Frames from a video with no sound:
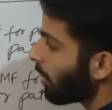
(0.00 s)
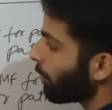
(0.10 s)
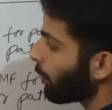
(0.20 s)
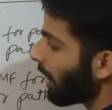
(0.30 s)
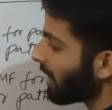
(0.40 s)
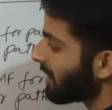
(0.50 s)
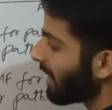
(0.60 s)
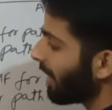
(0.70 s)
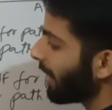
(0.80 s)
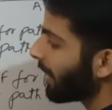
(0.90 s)
Mu r is the
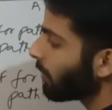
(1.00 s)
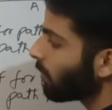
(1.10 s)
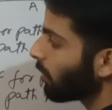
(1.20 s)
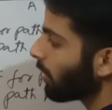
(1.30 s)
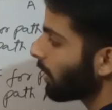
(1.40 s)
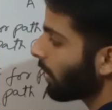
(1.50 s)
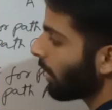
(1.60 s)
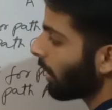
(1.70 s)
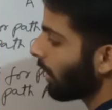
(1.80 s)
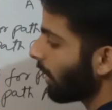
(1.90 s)
relative
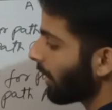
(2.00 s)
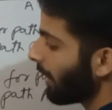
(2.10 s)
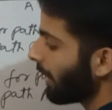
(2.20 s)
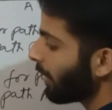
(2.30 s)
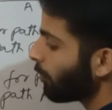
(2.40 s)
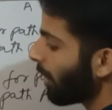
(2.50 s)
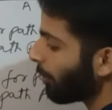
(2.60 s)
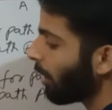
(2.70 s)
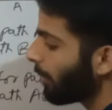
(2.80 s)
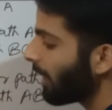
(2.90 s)

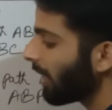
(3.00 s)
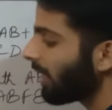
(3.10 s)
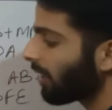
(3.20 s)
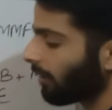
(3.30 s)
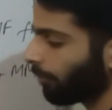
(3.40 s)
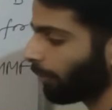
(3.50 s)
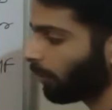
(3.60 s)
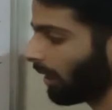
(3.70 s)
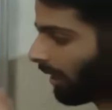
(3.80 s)
permeability, mu